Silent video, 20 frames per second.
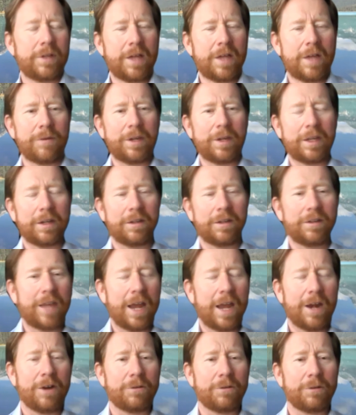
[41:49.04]
we could get
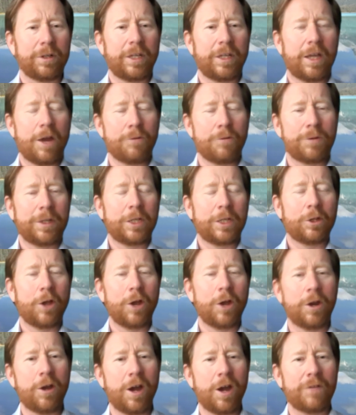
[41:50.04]
in a really
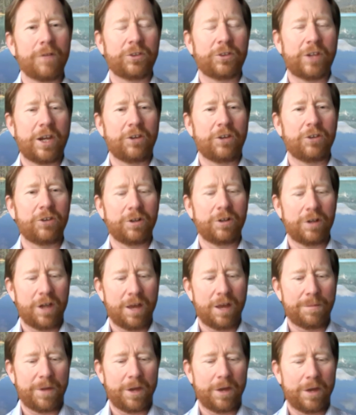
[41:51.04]
long conversation
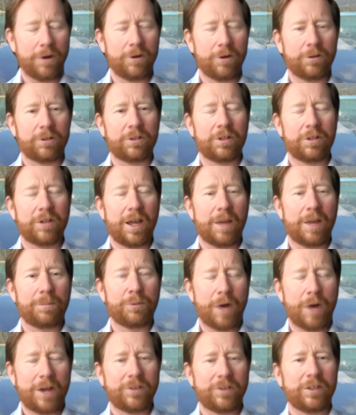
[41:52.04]
about
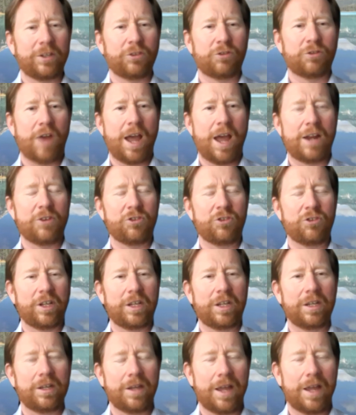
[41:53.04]
pricing
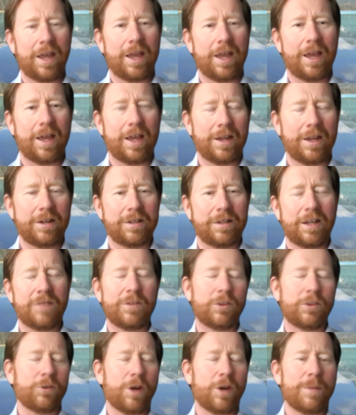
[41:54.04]
strategy and
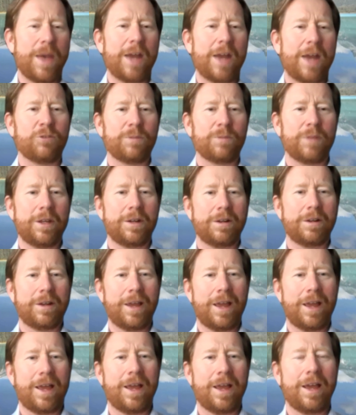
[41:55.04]
inventory management
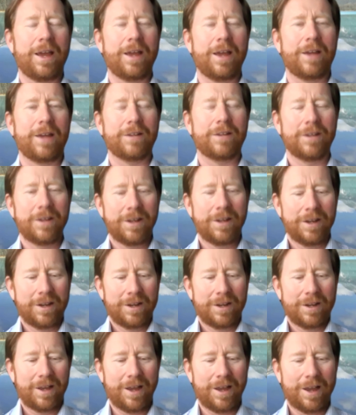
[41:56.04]
and
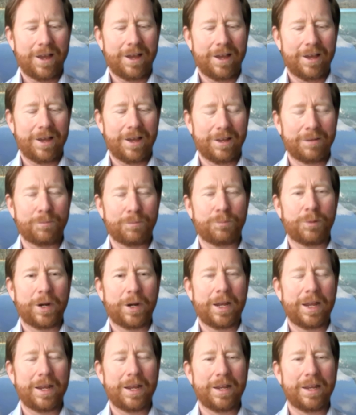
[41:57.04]

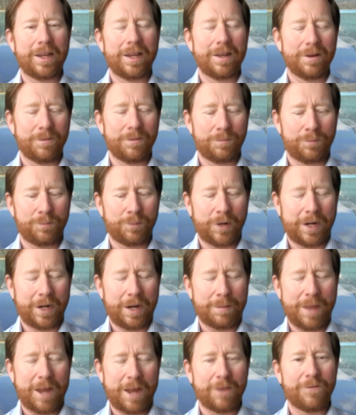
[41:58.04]
bringing
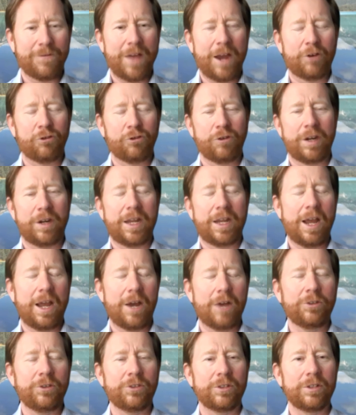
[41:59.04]
manufacturing
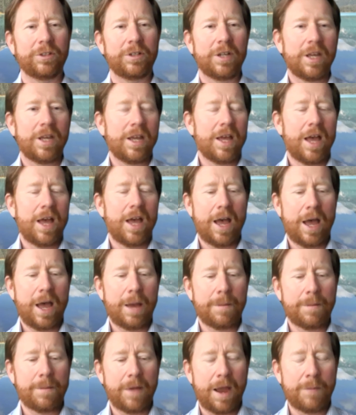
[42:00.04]
in-house. And
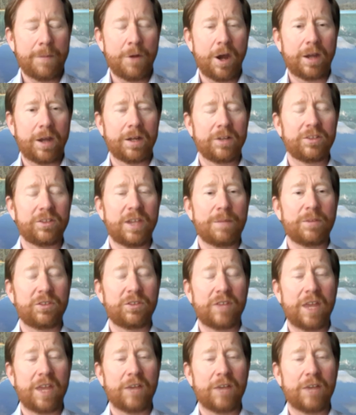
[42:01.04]
I'm not going to say
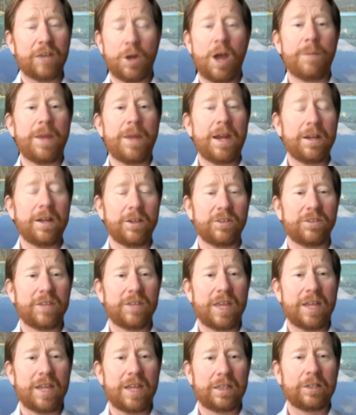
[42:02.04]
mistakes were not made, because
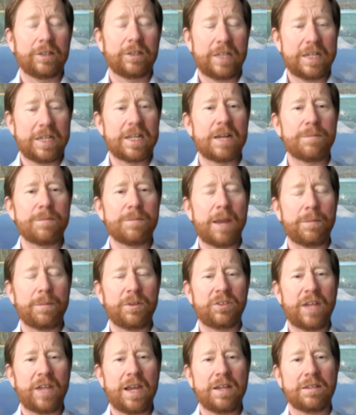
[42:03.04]
they clearly did make
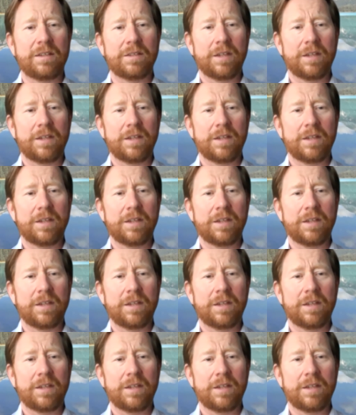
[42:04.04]
mistakes.